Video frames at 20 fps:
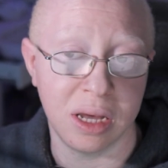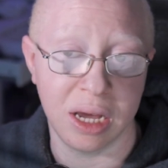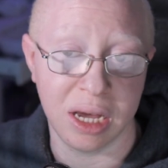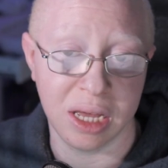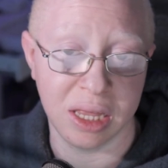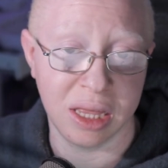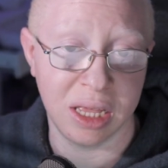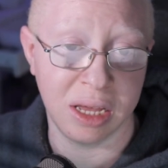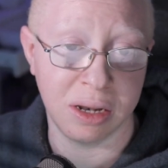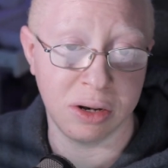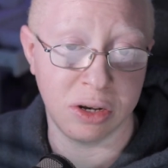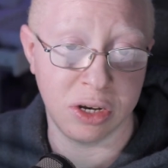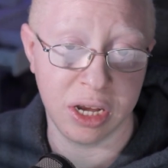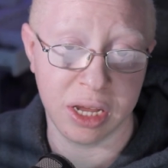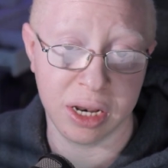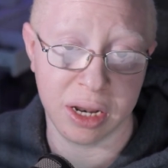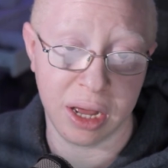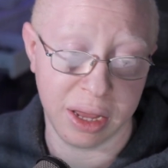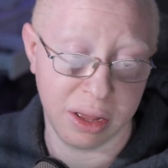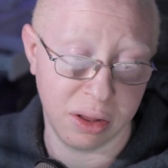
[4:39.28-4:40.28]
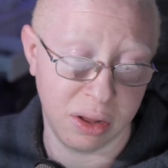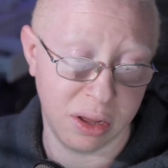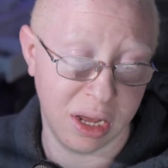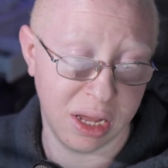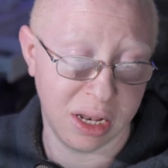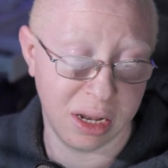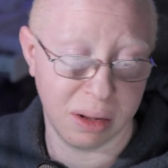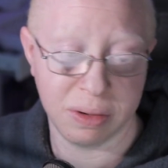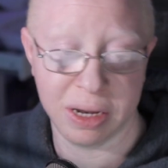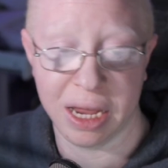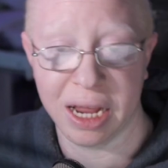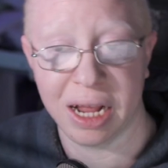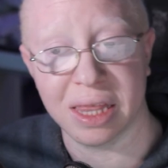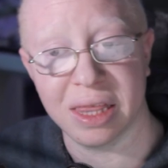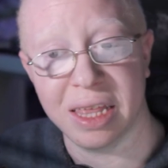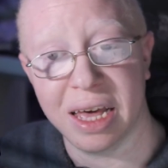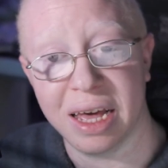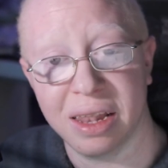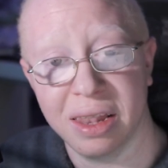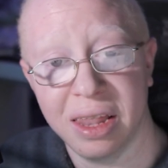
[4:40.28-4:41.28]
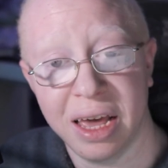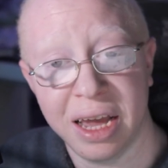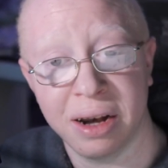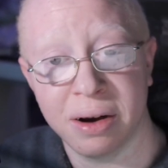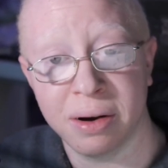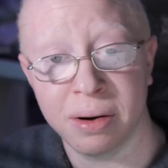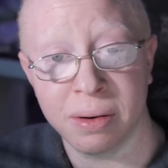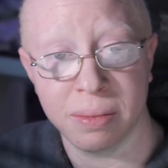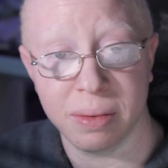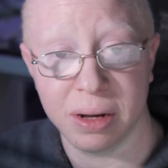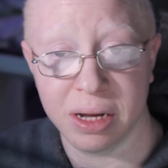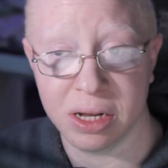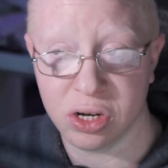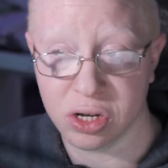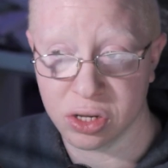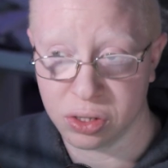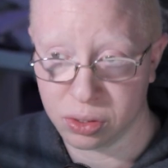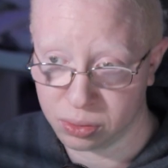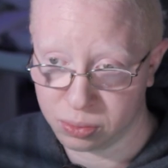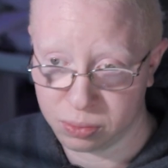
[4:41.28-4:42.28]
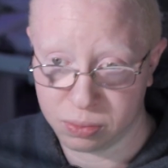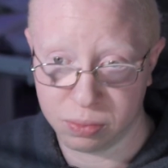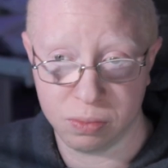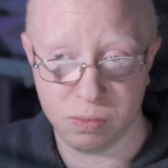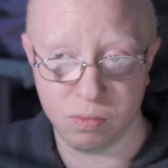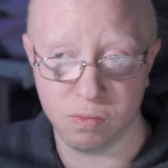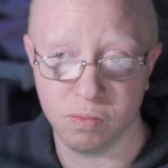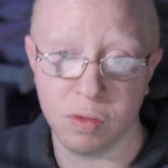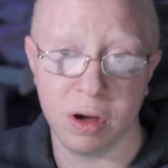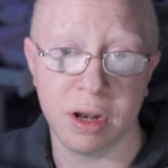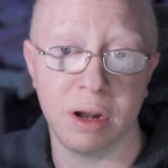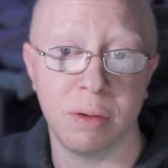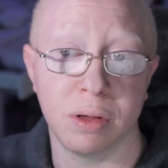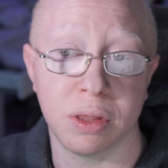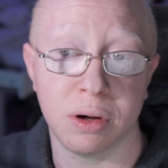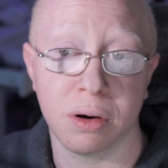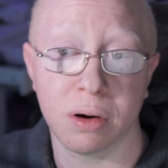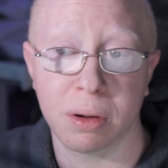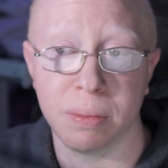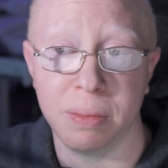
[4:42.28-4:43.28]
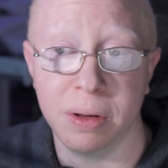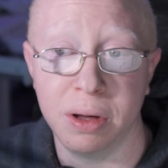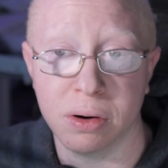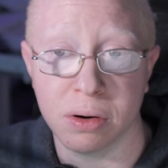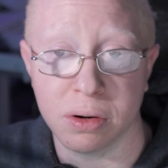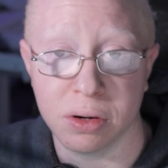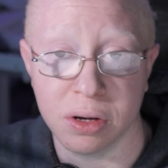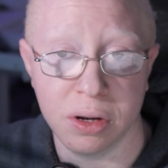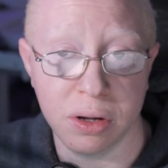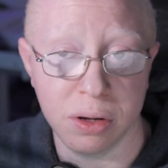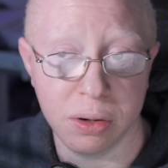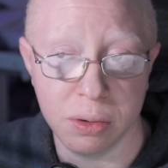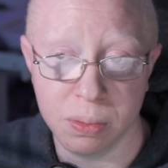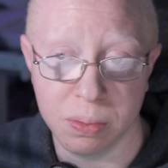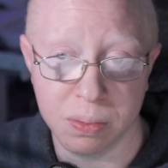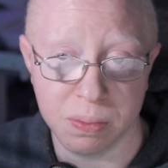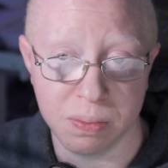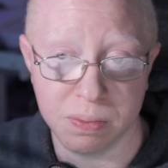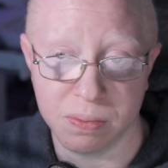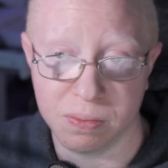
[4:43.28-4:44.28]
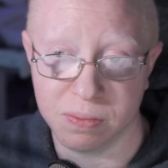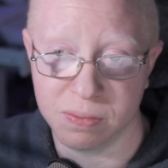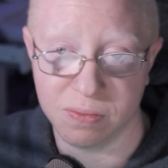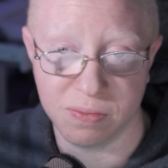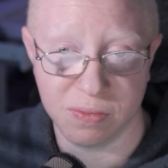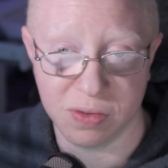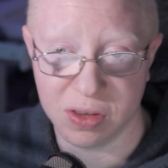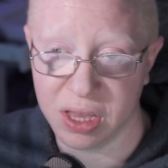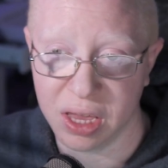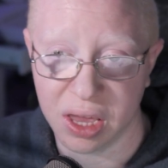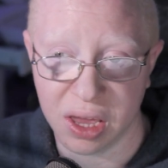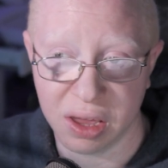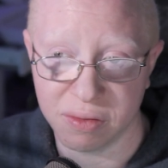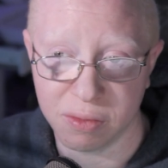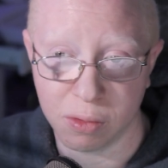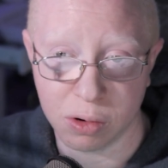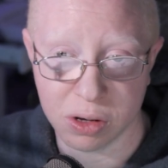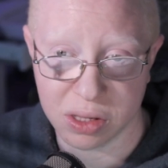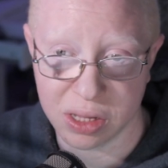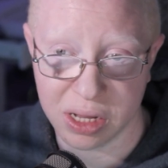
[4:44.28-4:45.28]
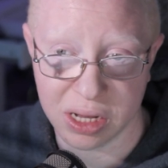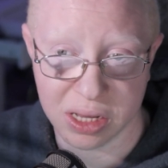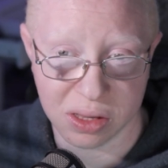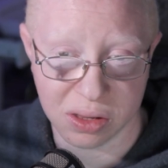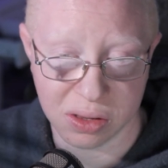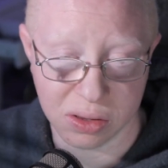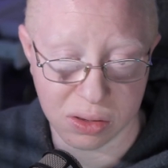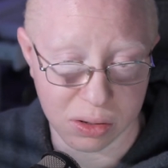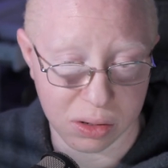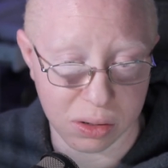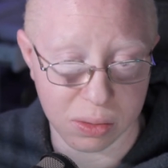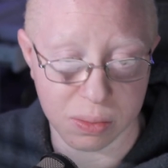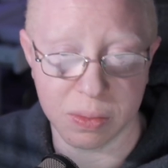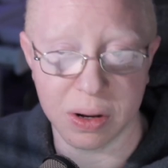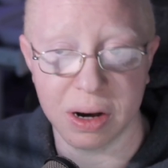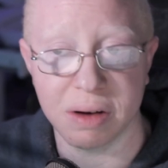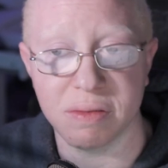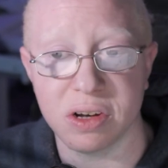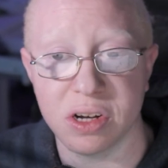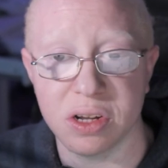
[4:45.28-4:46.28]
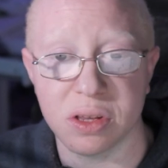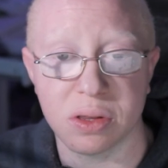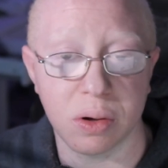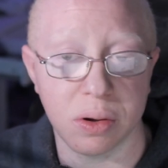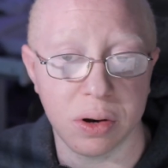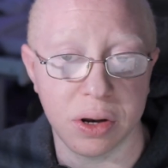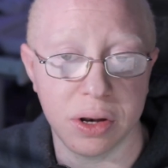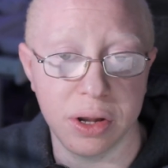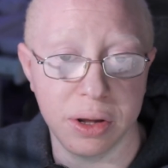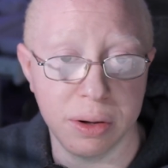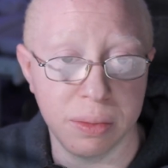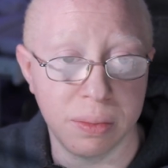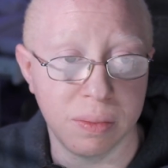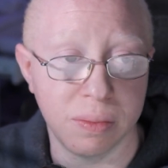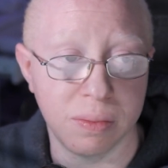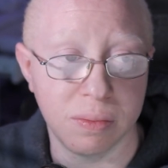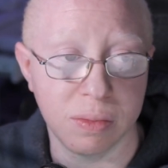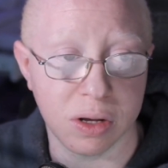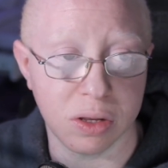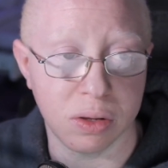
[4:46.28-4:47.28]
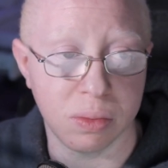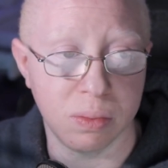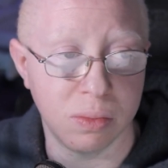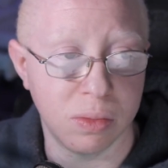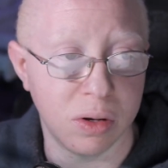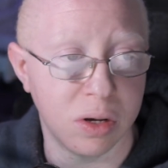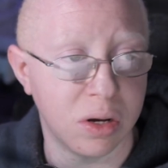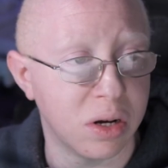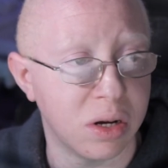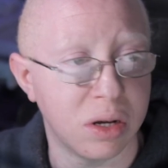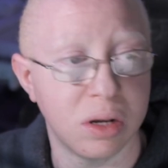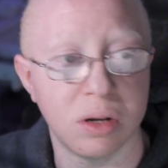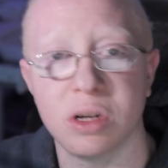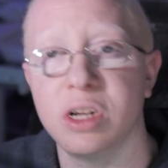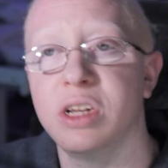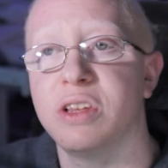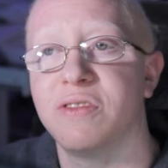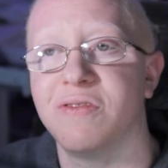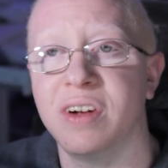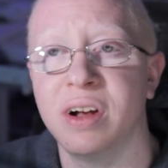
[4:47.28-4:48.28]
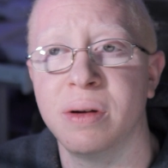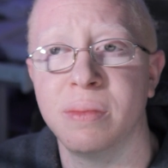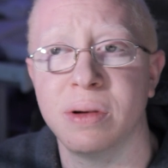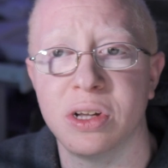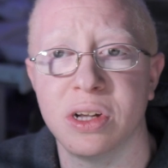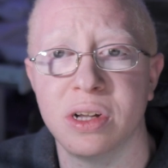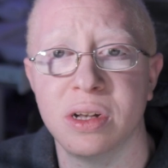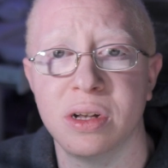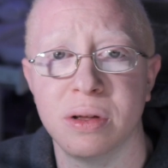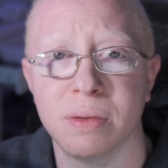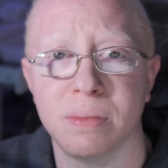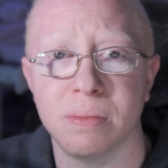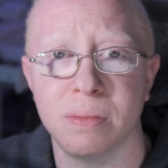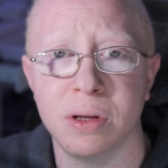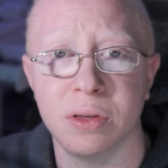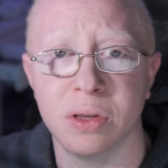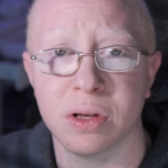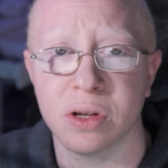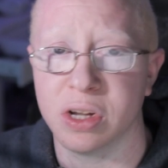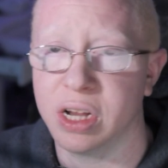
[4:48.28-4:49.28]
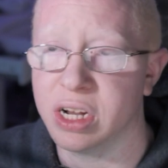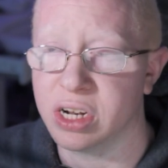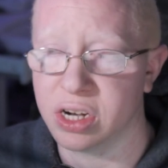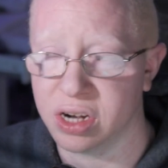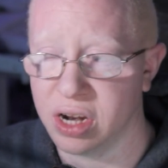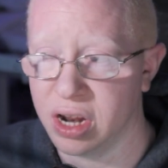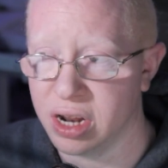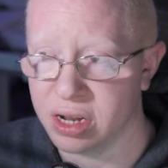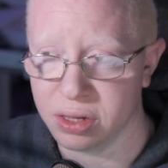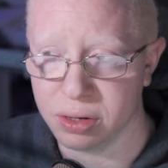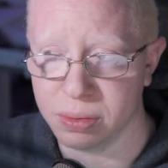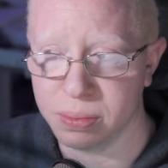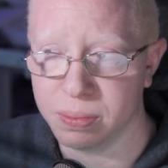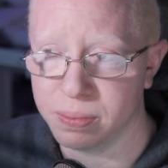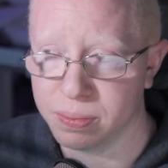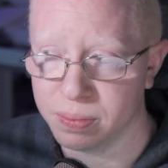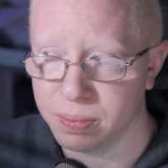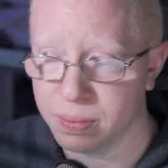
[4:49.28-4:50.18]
and then she can end up taking that later and just run it with her computer to do singing, voice lessons, or whatever she's going to do, because she's very much into music. She actually